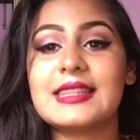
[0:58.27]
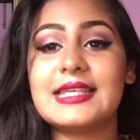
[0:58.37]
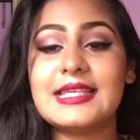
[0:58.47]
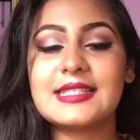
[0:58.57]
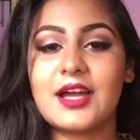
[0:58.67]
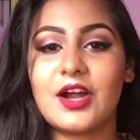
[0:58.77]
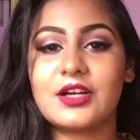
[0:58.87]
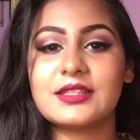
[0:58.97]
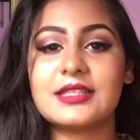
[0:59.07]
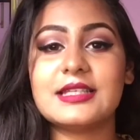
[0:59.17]
these
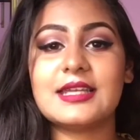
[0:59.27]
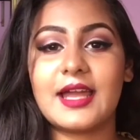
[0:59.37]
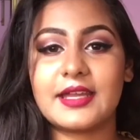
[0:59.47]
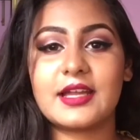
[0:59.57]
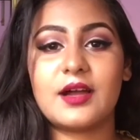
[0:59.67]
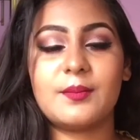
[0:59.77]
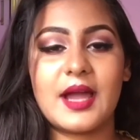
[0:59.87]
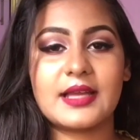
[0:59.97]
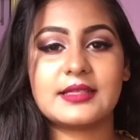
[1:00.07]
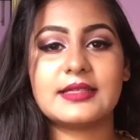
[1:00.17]
are the Nykaa
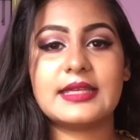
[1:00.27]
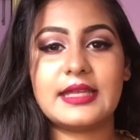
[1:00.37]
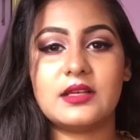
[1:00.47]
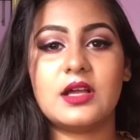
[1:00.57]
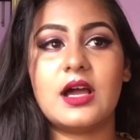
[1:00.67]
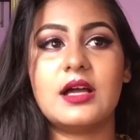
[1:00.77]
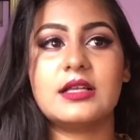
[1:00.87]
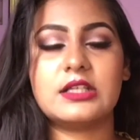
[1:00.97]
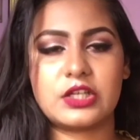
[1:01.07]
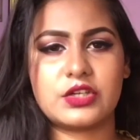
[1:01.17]
matte nail
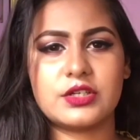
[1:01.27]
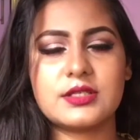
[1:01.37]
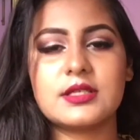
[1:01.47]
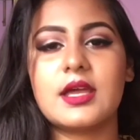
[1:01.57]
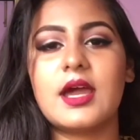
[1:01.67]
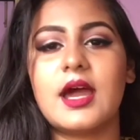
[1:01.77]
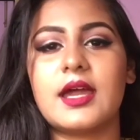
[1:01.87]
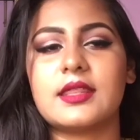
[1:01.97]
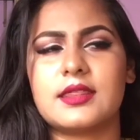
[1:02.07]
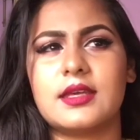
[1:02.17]
Lacquers.
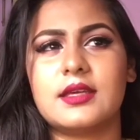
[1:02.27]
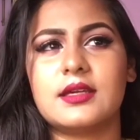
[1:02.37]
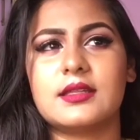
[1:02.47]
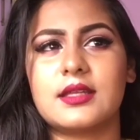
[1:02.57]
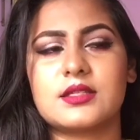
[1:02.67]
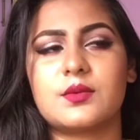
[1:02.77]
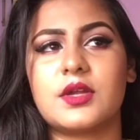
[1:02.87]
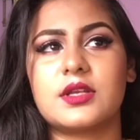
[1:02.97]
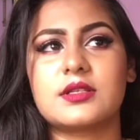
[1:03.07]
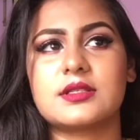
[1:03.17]
I think that's
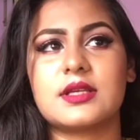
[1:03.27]
what it is